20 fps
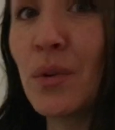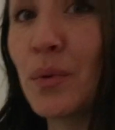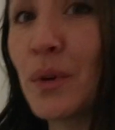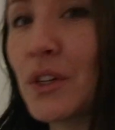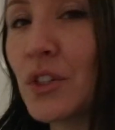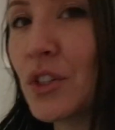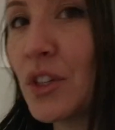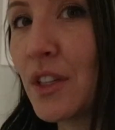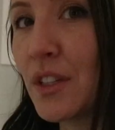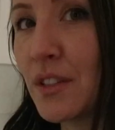
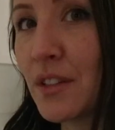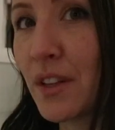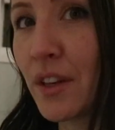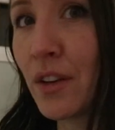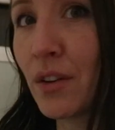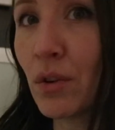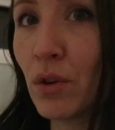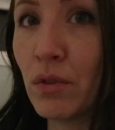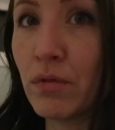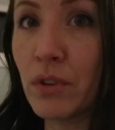which is
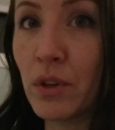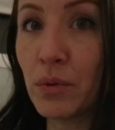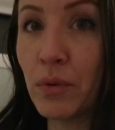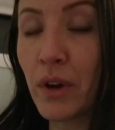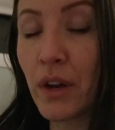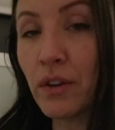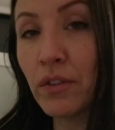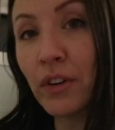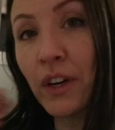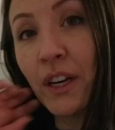like
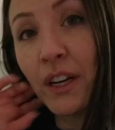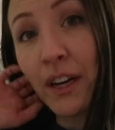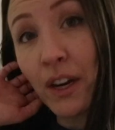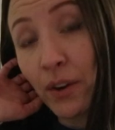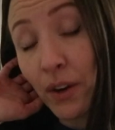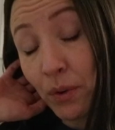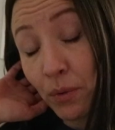overrun right now.